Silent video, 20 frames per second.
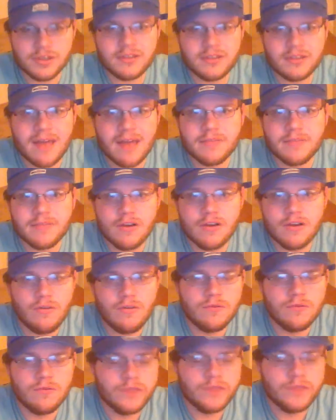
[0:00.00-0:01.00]
time to
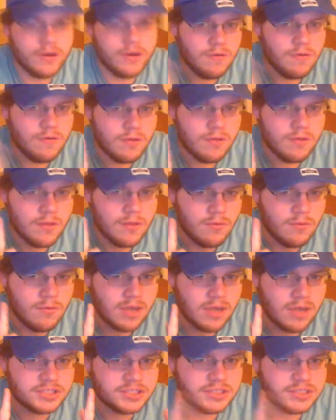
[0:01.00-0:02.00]
go,
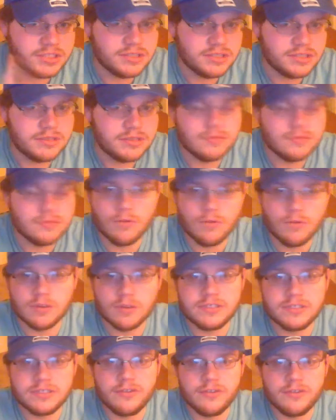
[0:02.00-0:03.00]
watch this
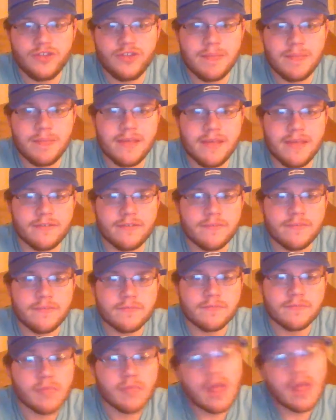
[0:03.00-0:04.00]
World Series champions.
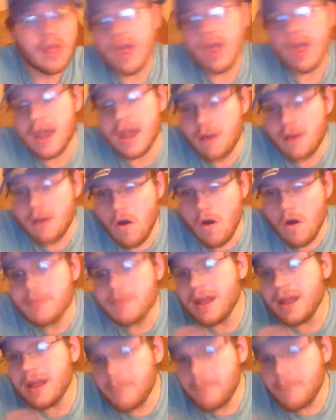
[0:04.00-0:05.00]
And no, I'm
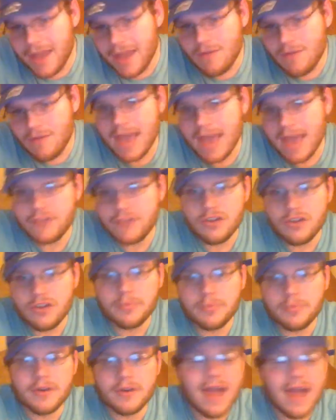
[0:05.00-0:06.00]
not a bandwagon
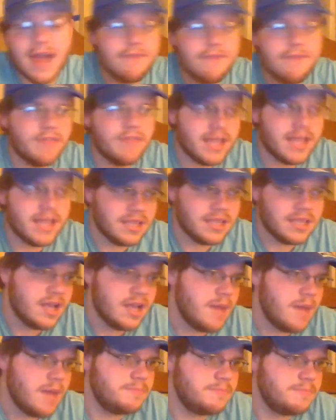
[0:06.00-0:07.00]
jumper. I've liked the
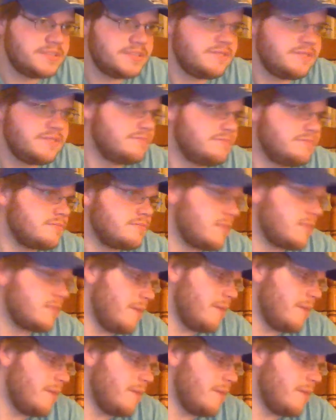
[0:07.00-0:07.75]
Cubs my